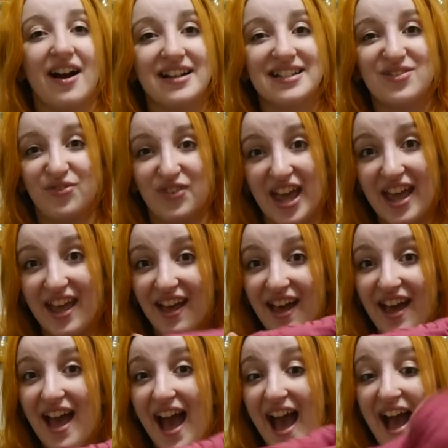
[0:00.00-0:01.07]
nice fit.
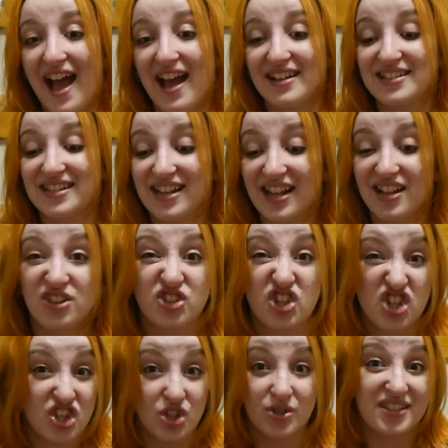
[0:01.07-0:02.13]
And it
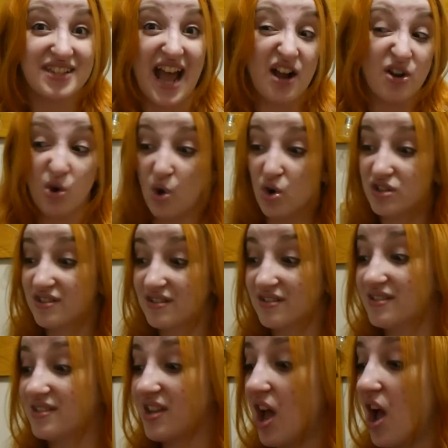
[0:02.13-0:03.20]
just looks dead good.
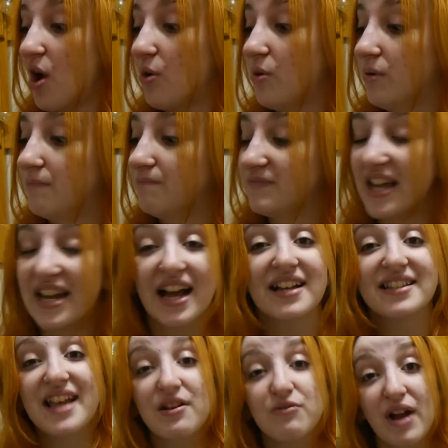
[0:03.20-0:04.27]
So 10 out
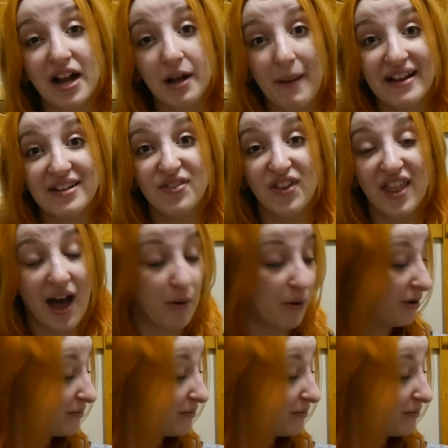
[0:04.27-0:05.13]
of 10 recommend for that